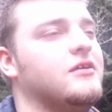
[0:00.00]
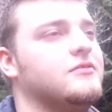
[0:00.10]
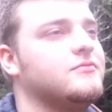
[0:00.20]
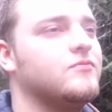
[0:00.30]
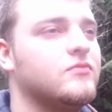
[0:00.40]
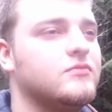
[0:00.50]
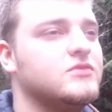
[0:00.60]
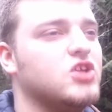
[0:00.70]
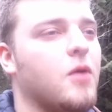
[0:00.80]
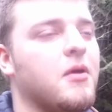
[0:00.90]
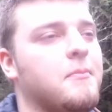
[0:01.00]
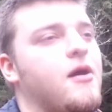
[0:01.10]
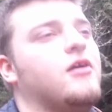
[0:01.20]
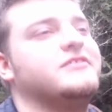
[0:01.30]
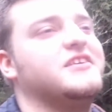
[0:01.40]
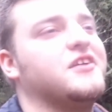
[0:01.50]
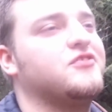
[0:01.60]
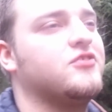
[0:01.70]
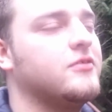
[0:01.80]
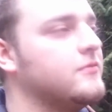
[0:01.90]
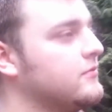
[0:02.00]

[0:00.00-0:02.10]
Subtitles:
It's all about politics.